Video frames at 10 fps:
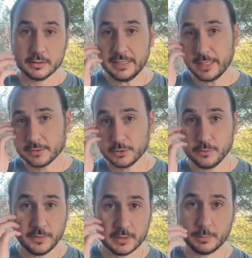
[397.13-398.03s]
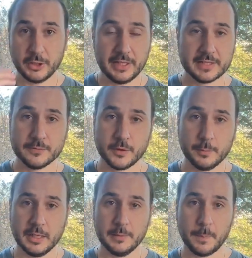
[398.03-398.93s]
Yeah, so you think about it as
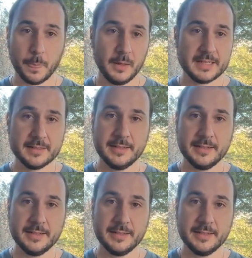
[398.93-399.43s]
from as